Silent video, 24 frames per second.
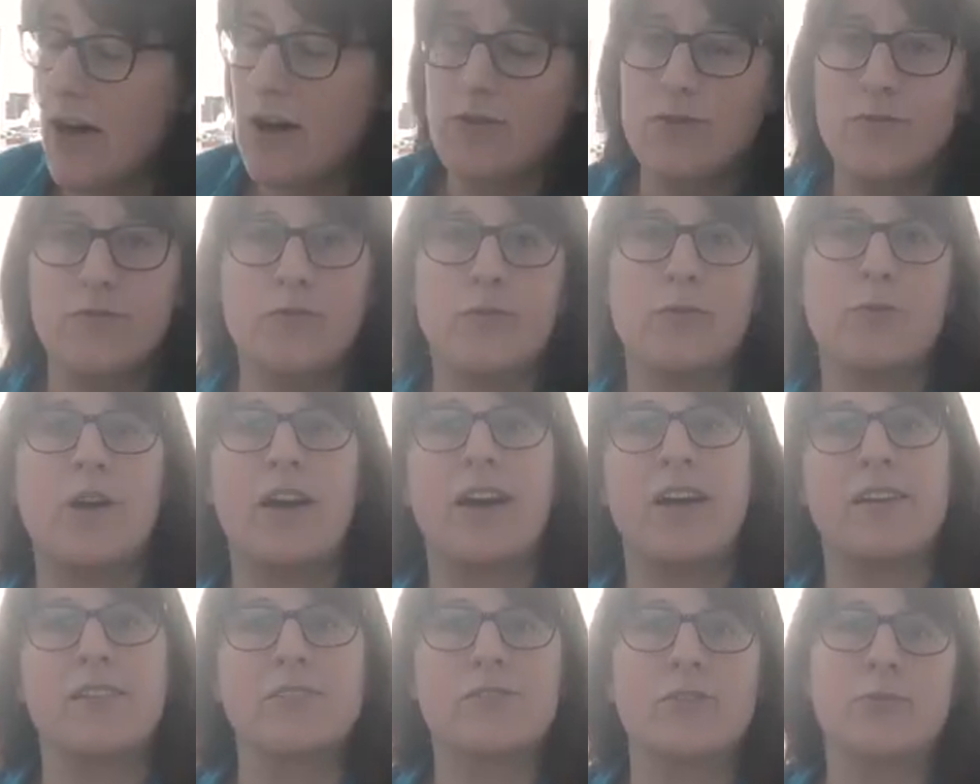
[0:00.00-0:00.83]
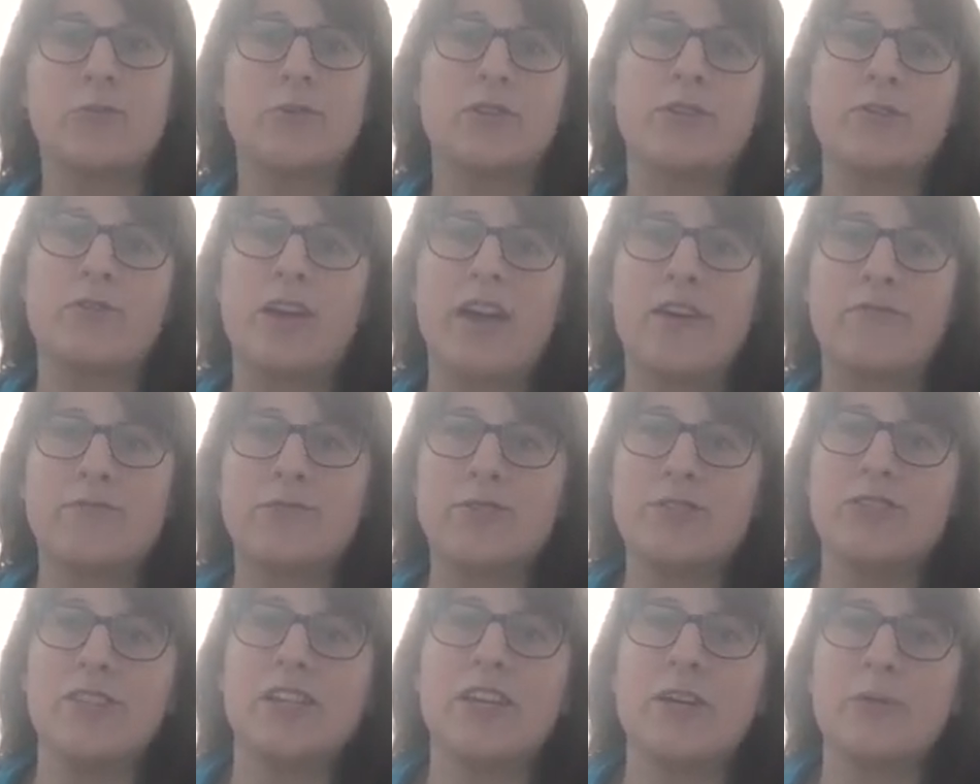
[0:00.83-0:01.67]
out of the way, so we don't have
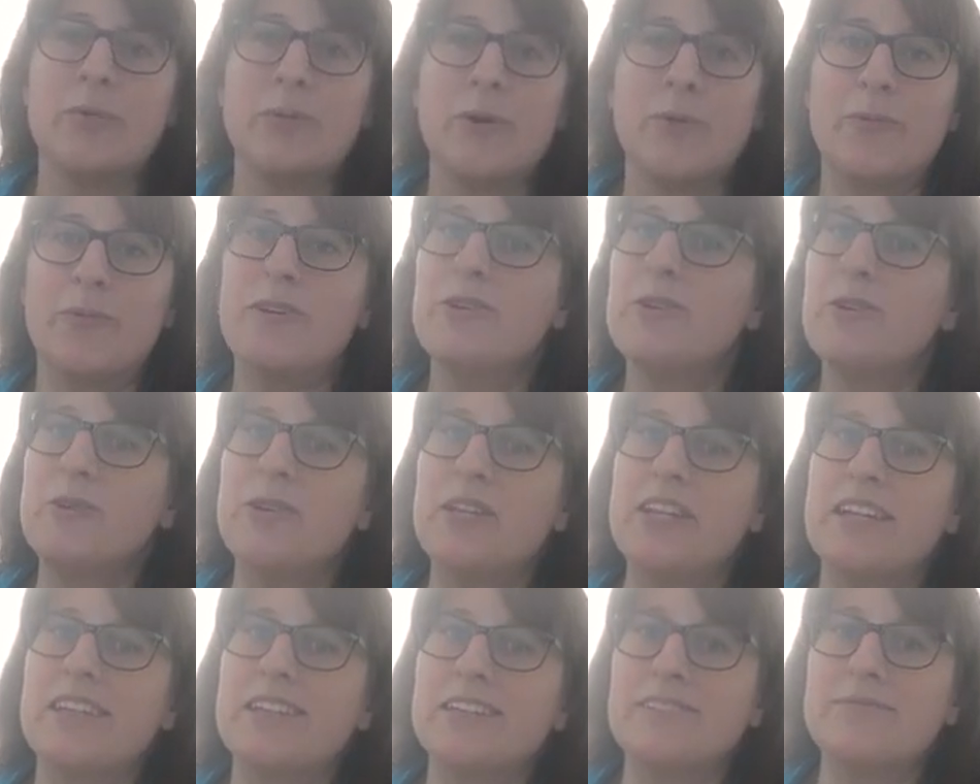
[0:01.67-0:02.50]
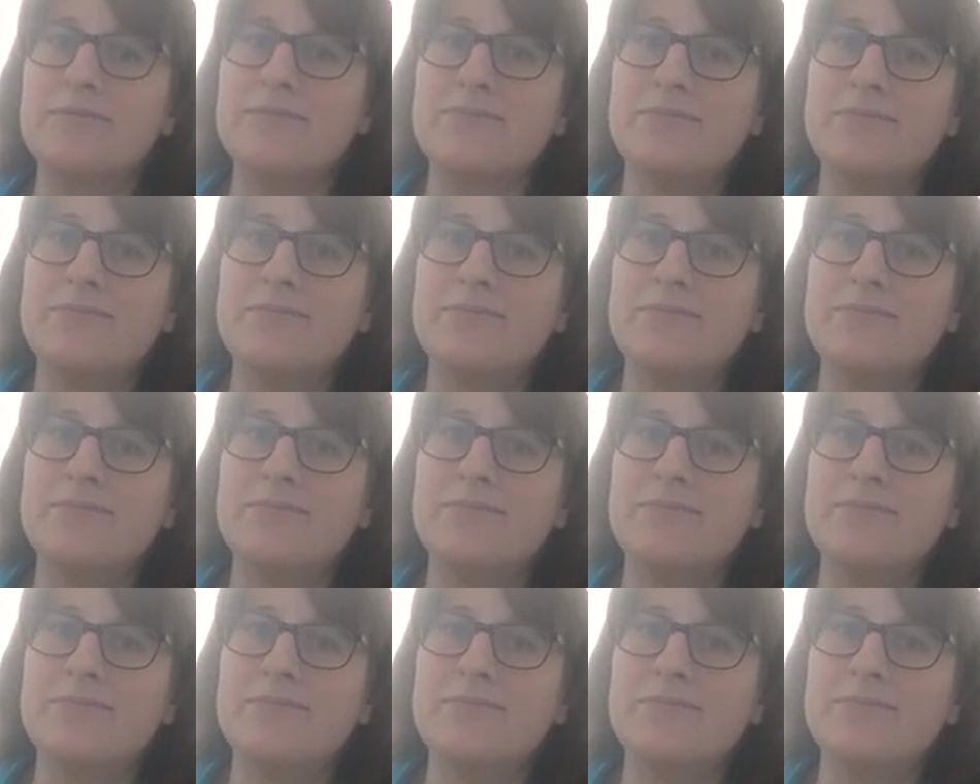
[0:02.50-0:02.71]
to see it when we don't need it.